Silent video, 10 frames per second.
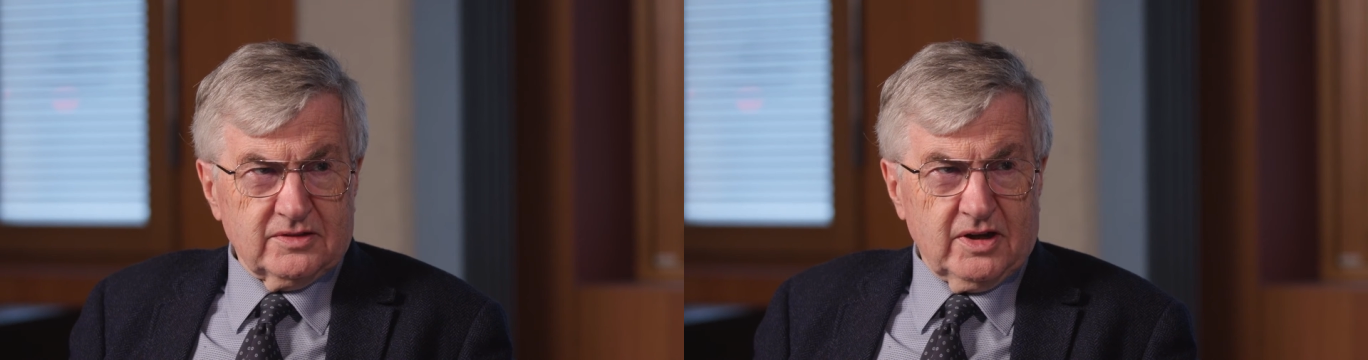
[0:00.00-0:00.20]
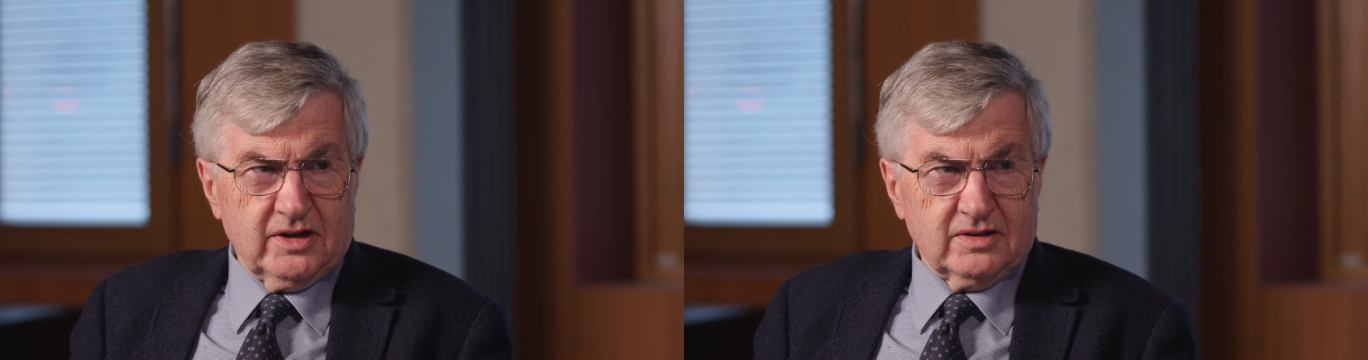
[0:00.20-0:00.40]

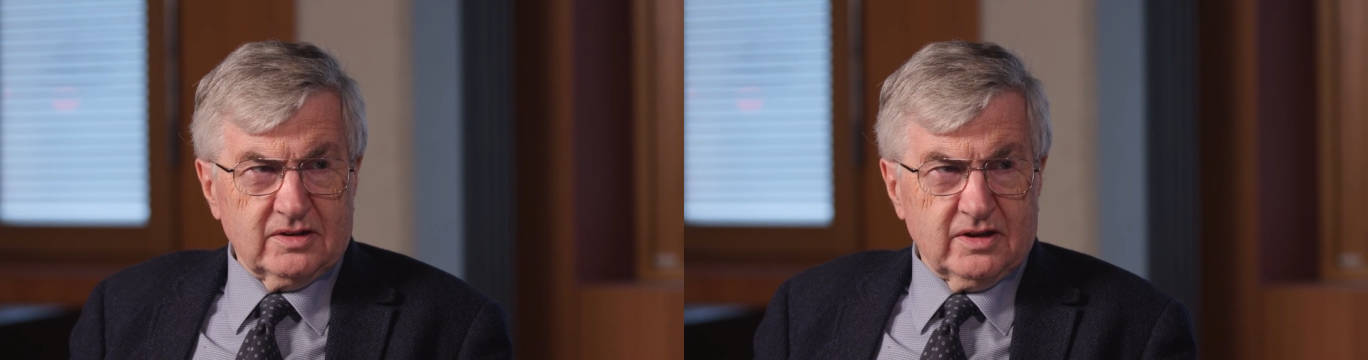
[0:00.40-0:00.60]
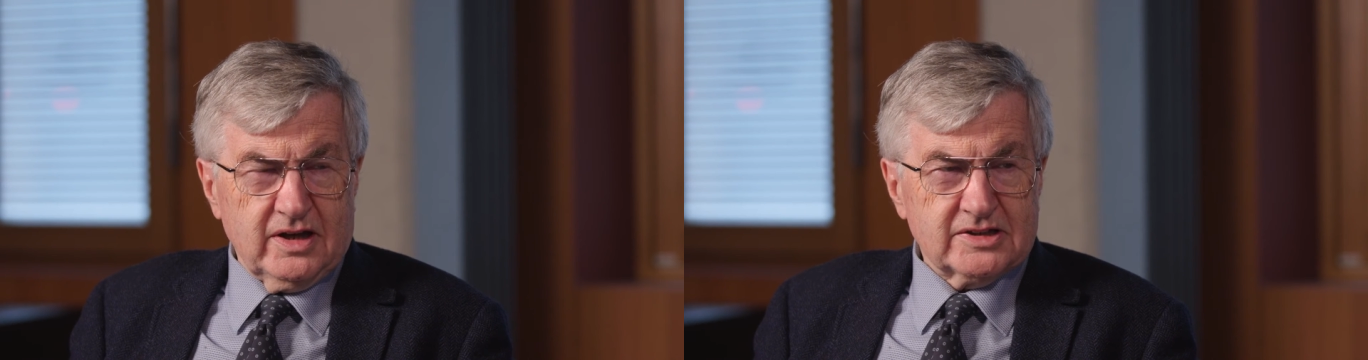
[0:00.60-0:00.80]
that
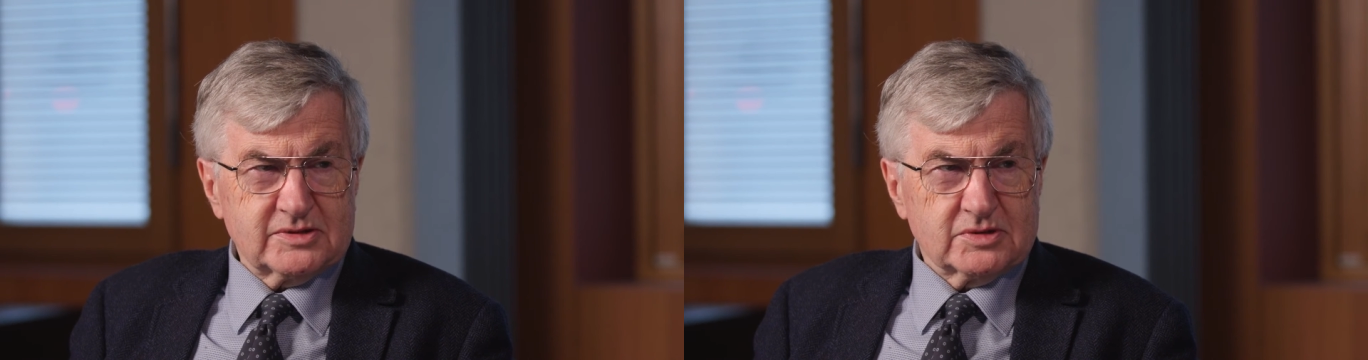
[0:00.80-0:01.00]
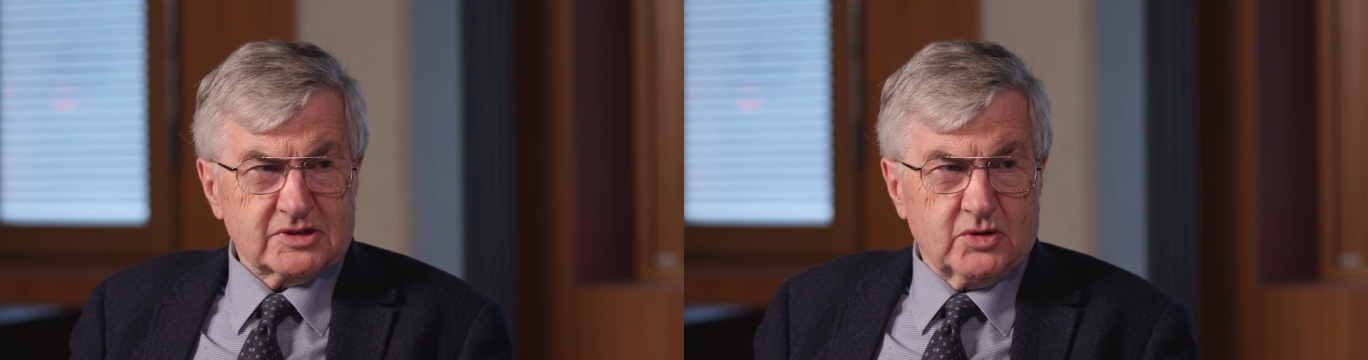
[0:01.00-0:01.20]

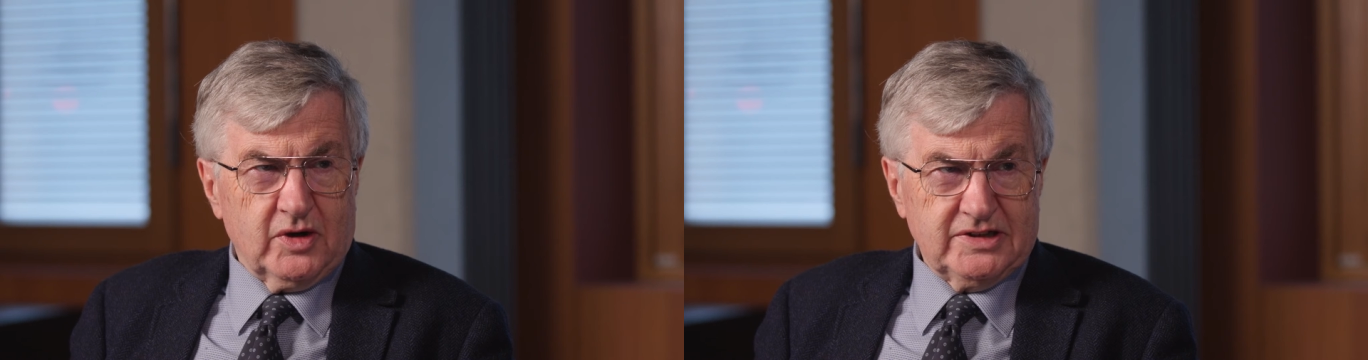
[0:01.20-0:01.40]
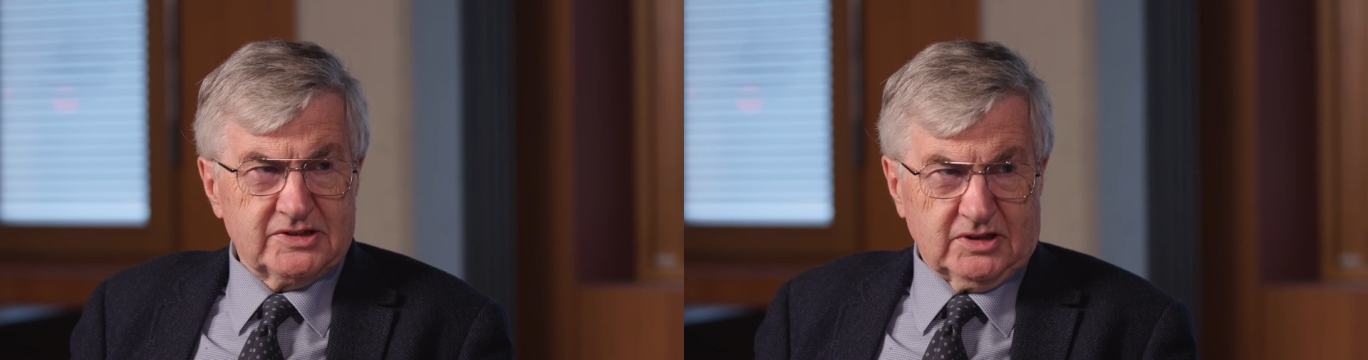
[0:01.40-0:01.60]
Hess was
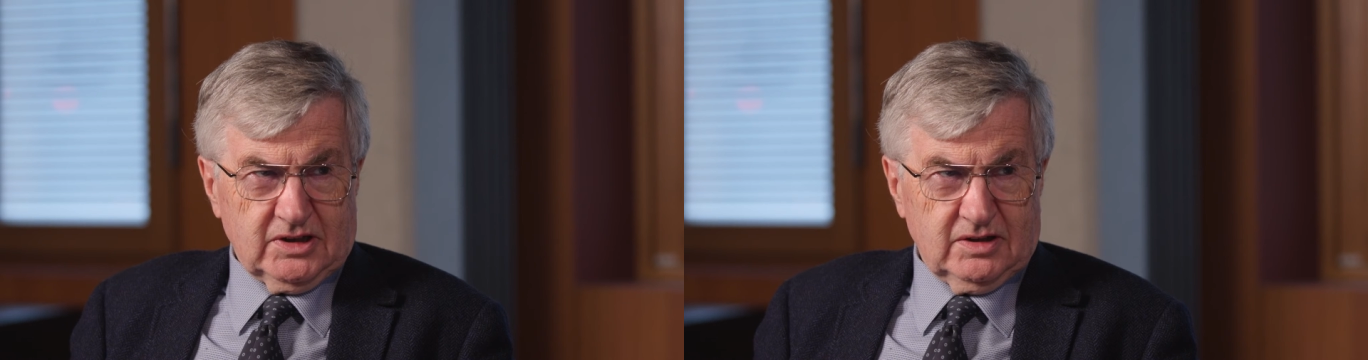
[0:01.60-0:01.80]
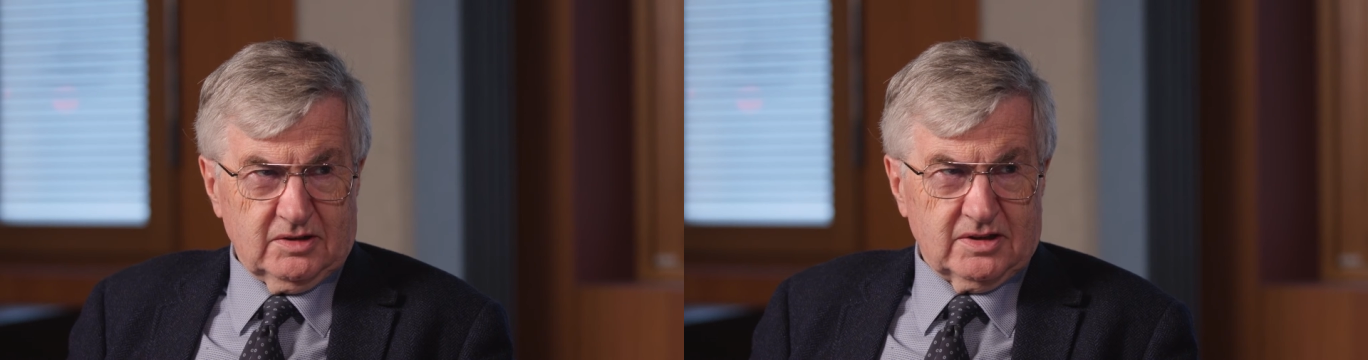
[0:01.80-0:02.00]
crazy?